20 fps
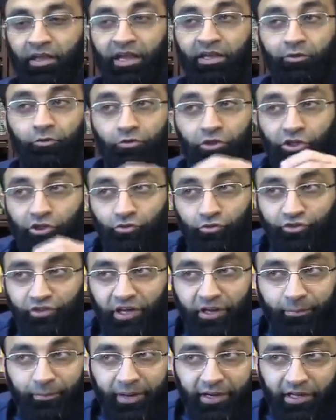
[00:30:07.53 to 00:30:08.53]
and you need to
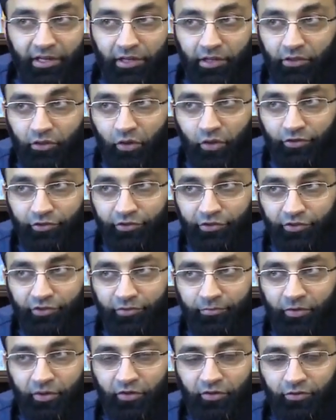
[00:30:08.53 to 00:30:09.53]
check medical
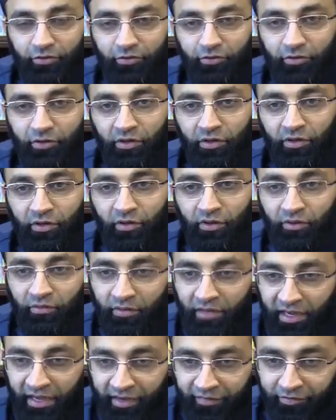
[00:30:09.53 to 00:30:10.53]
doctors, because
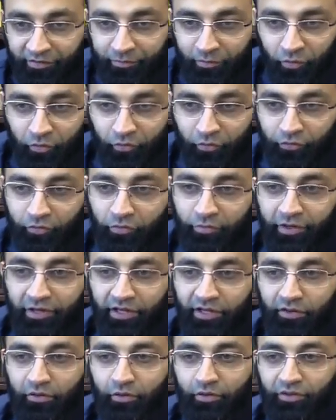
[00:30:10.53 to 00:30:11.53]
uh, I have spoke to a few
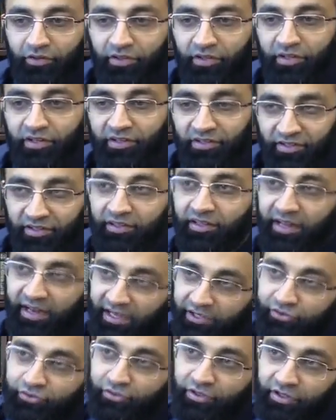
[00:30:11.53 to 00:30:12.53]
medical doctors and they said that
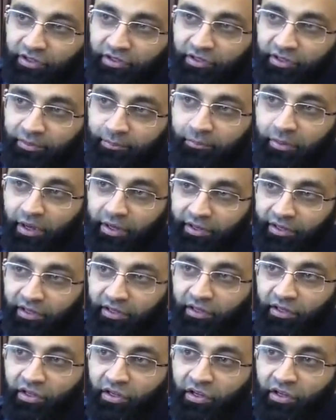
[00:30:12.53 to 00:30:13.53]
actually the
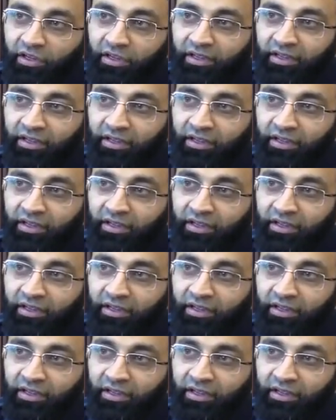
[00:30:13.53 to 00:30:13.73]
body